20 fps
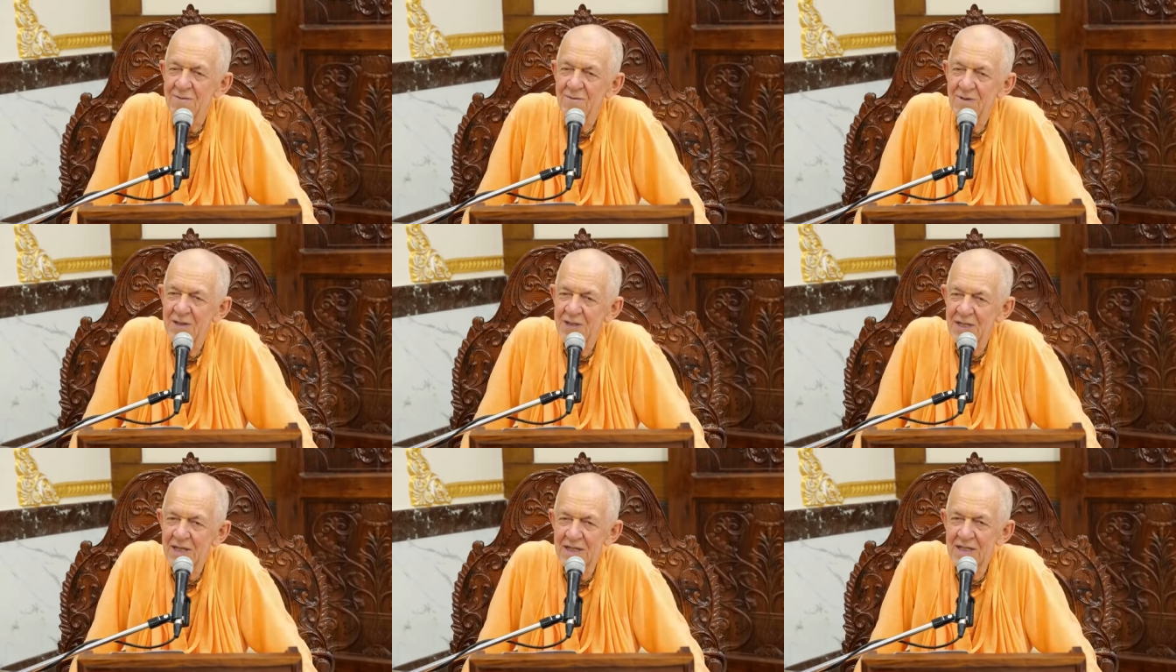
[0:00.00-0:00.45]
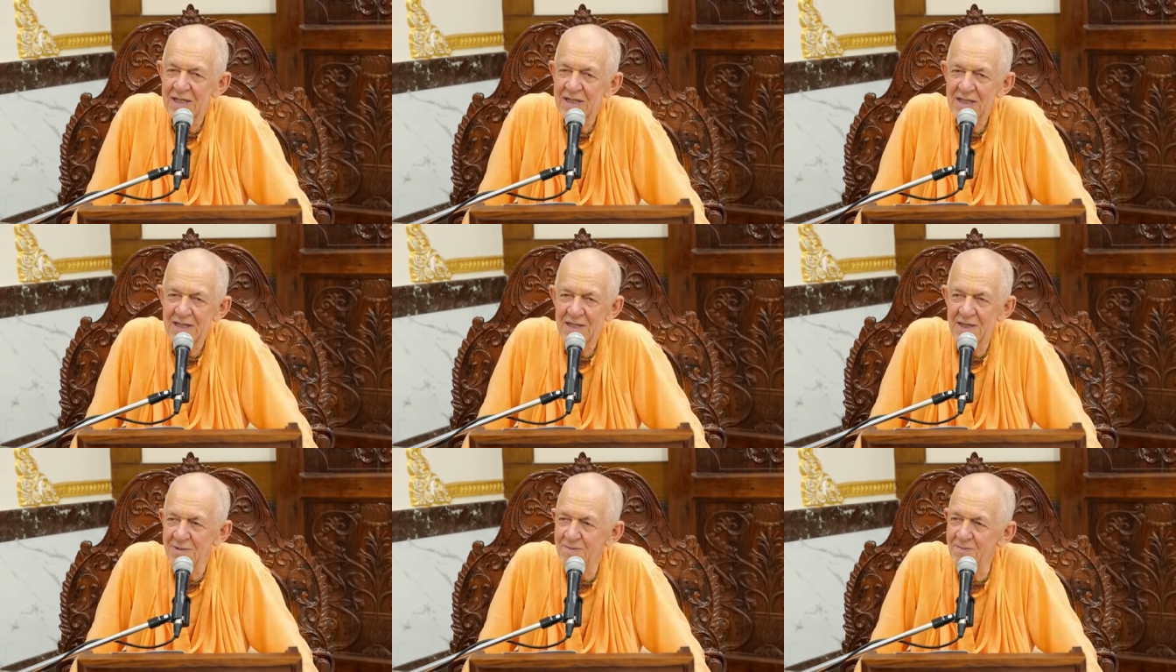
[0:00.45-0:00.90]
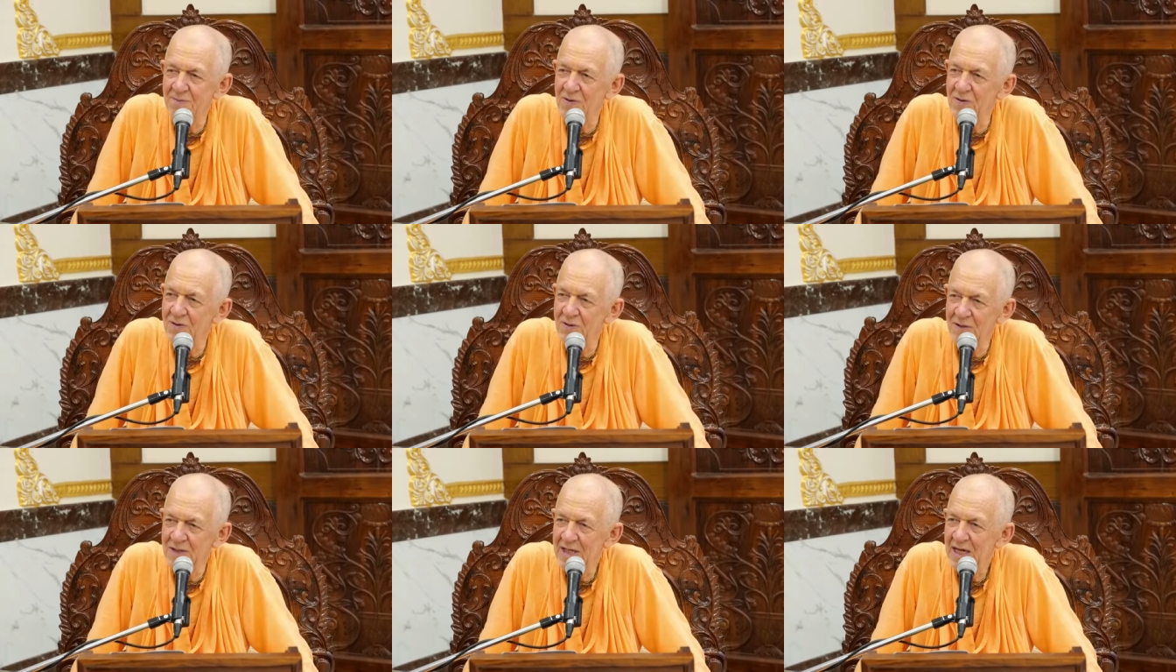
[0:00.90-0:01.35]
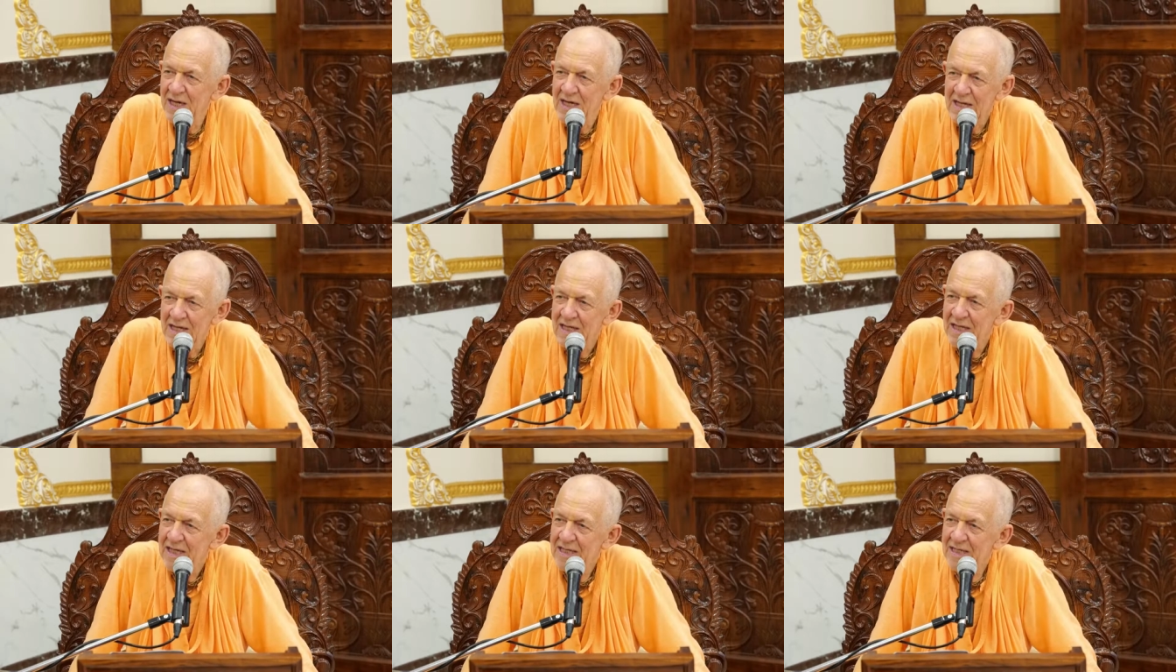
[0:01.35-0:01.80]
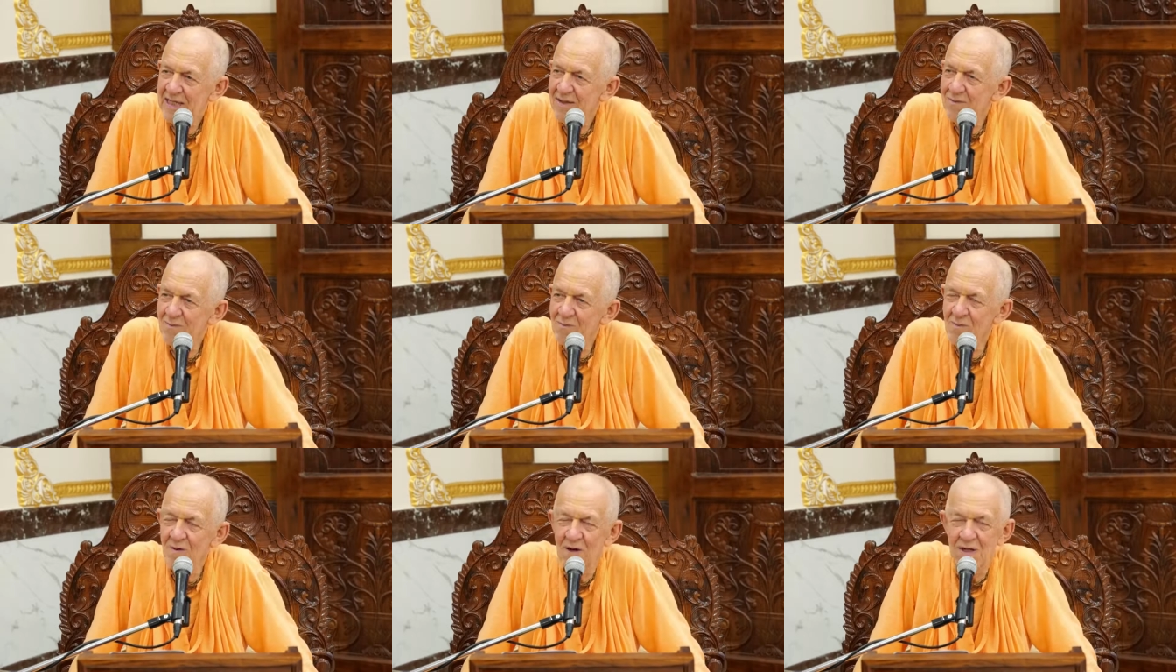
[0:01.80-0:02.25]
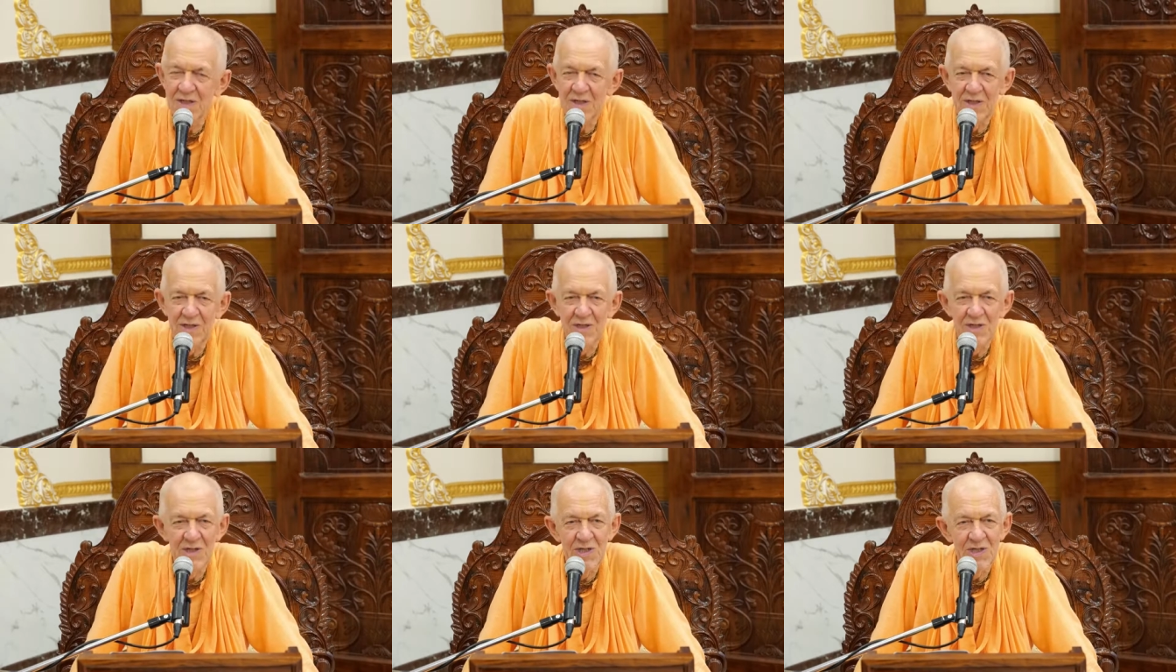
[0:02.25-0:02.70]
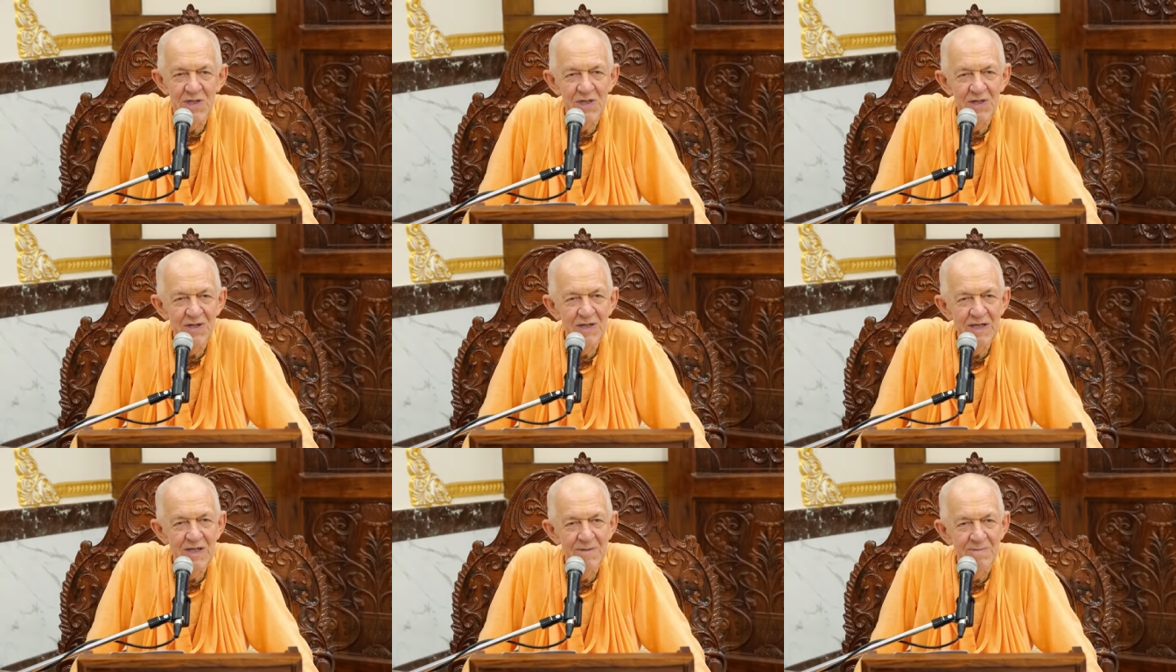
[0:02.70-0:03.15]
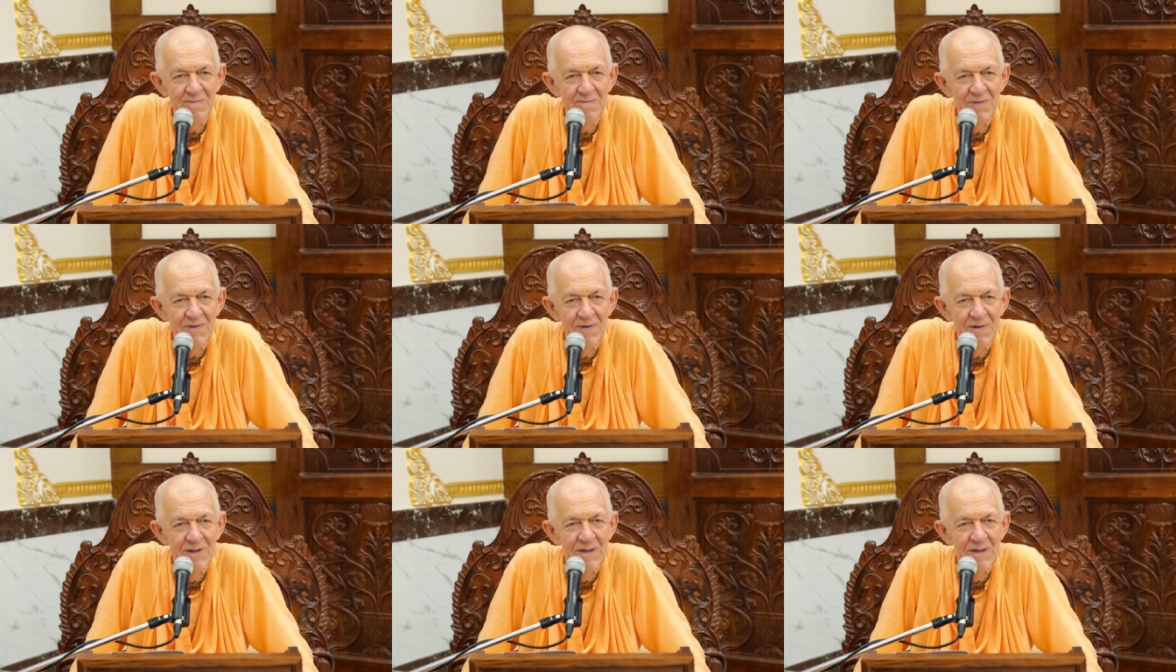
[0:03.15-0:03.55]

he was in this mood. He didn't want to sleep.